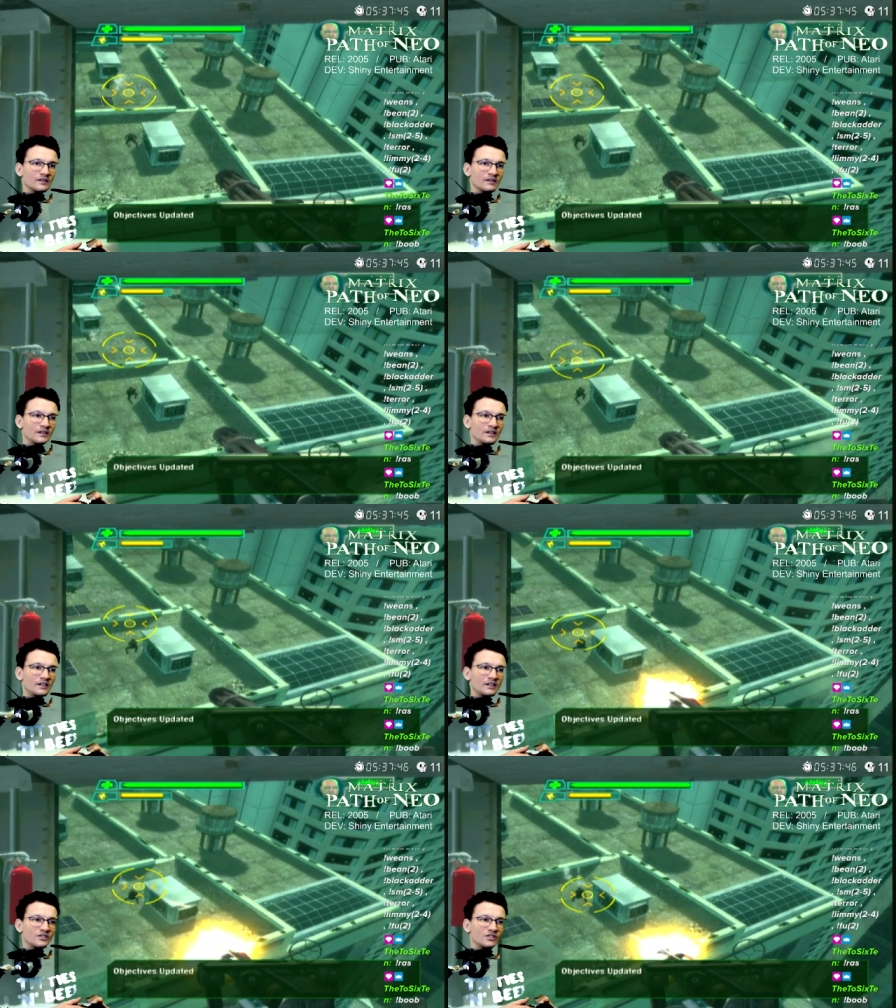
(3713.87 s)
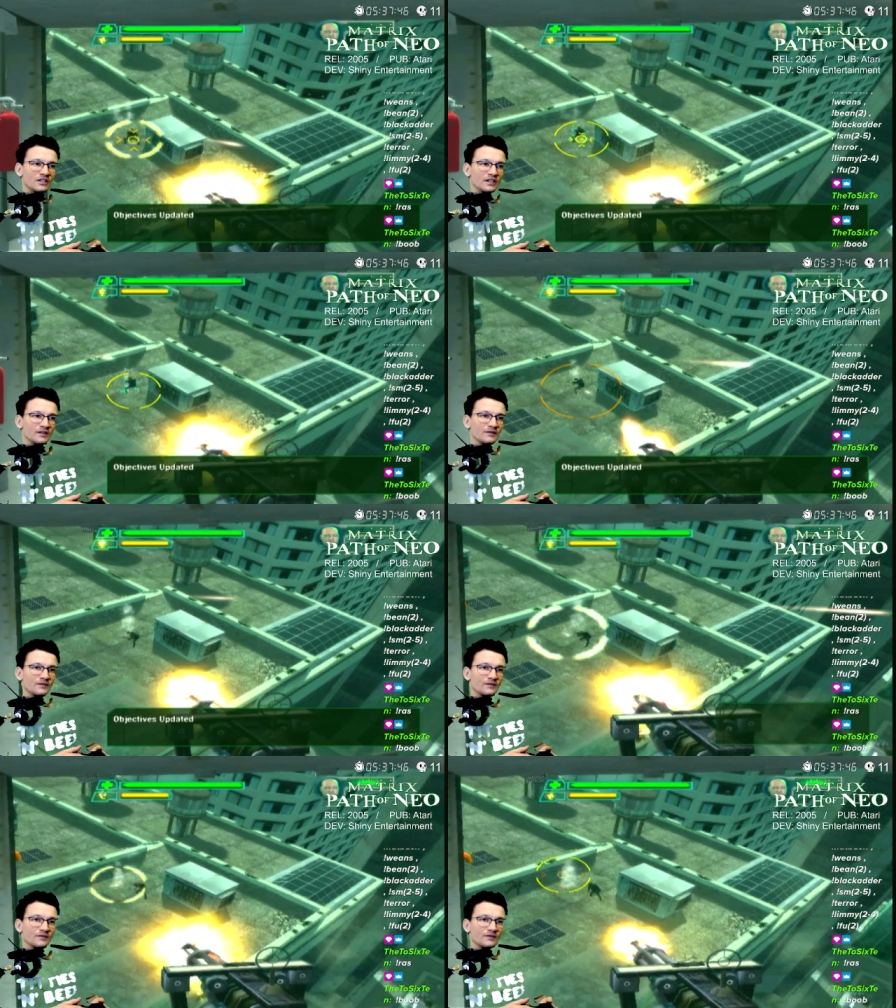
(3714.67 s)
Eat shit.
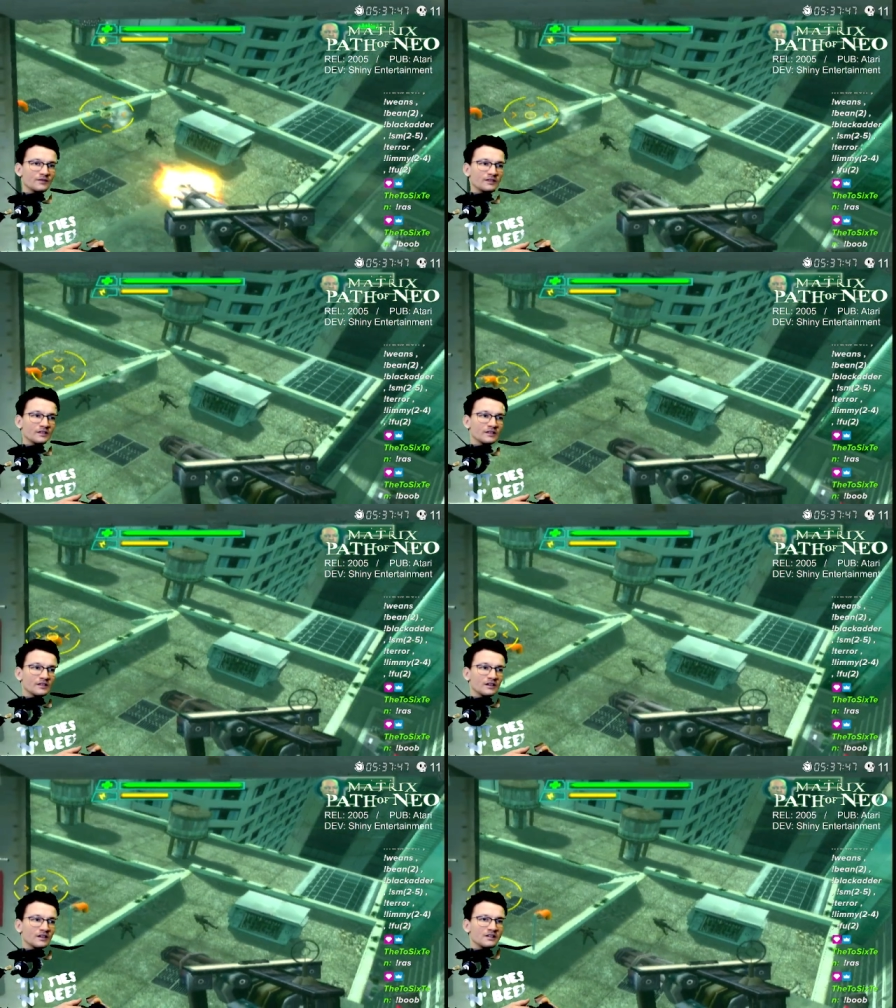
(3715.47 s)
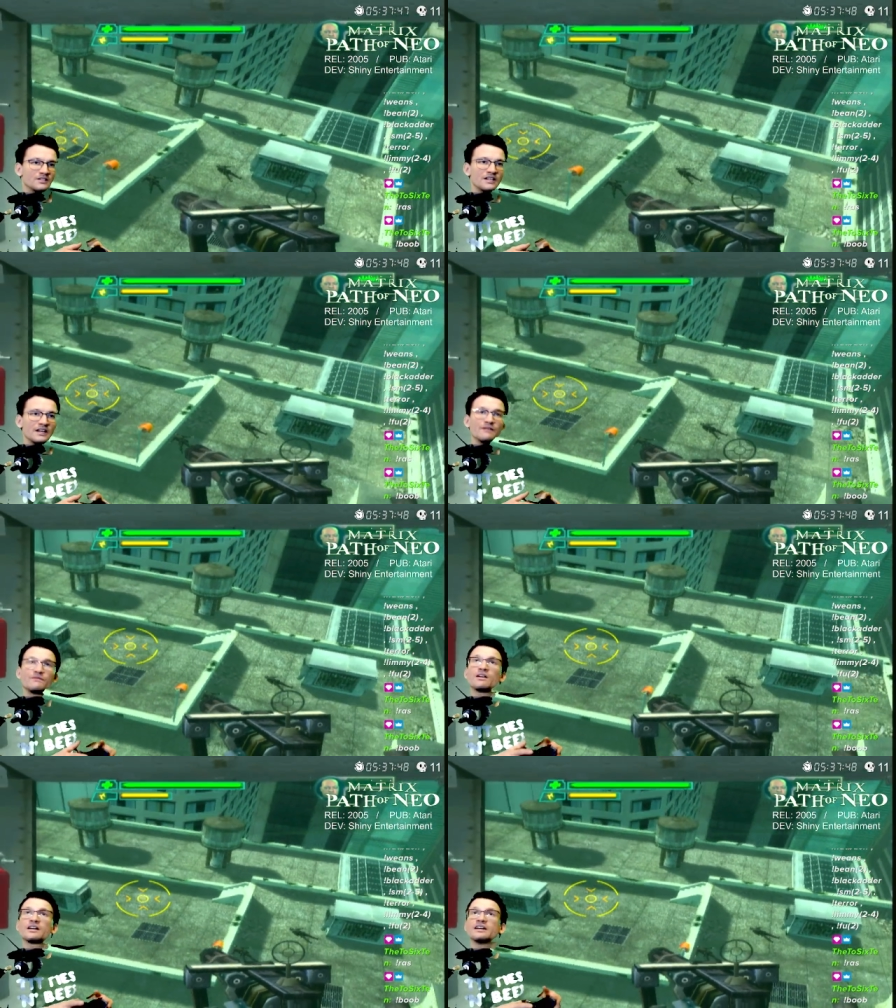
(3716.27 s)
See, in
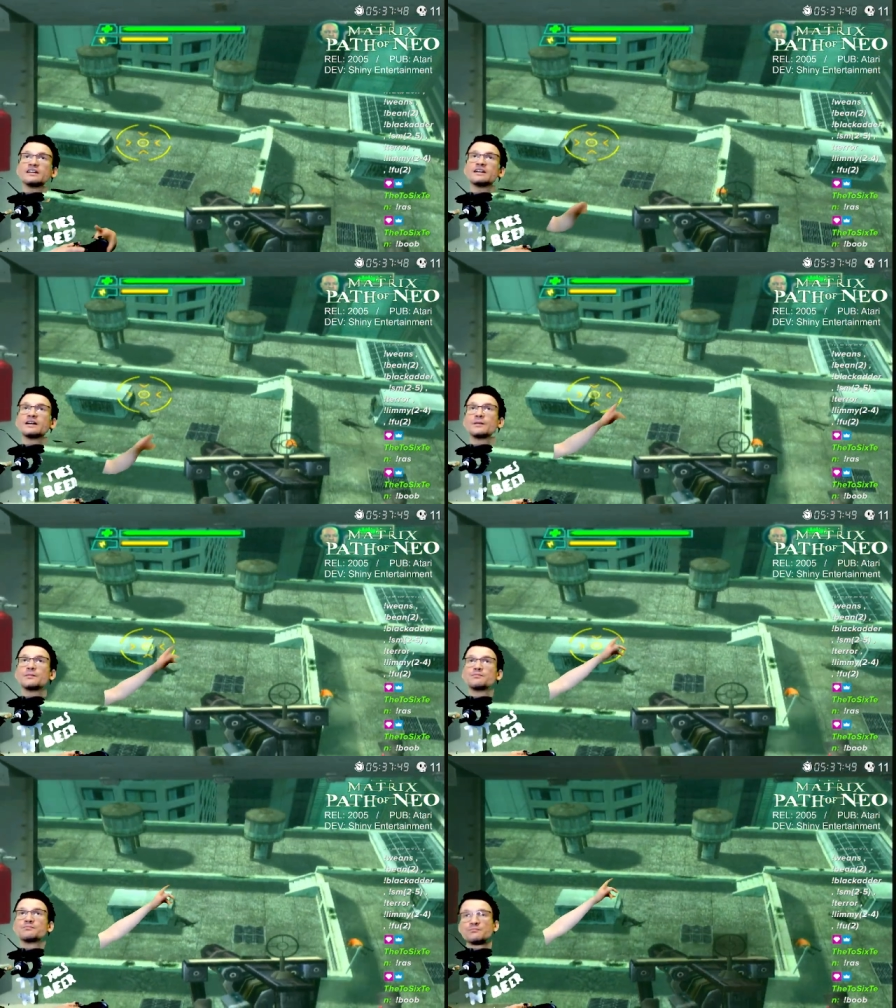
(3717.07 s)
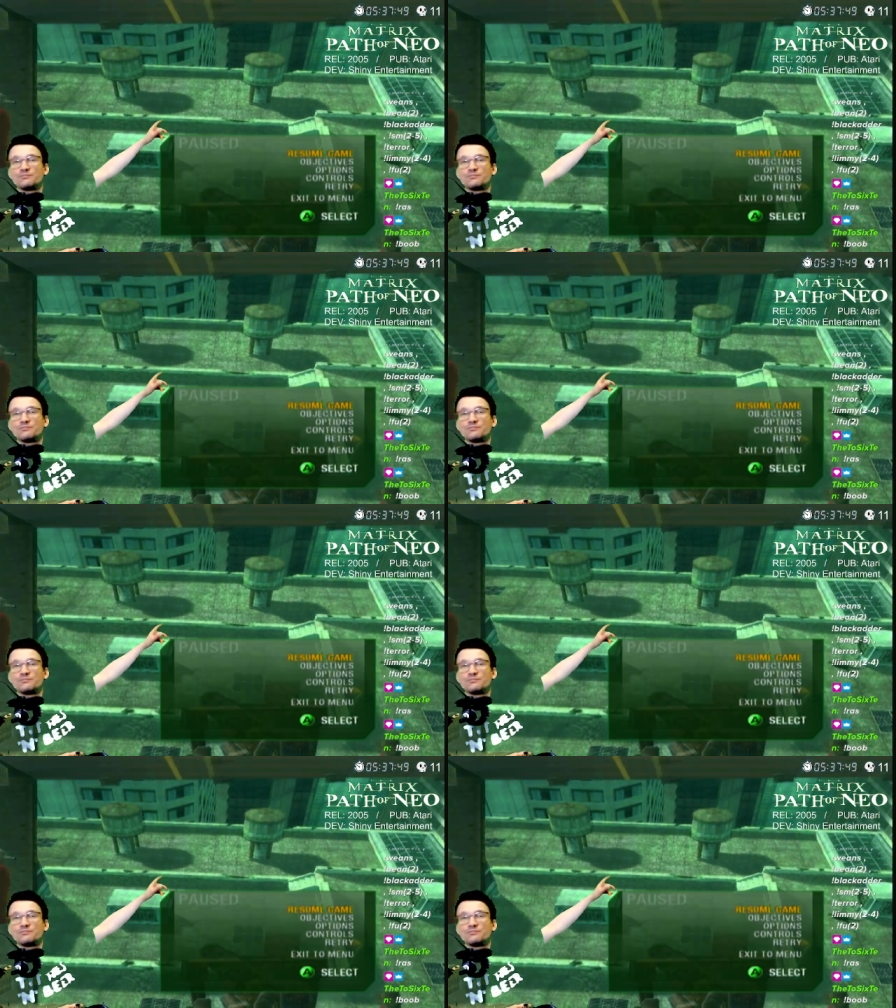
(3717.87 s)
fucking, um...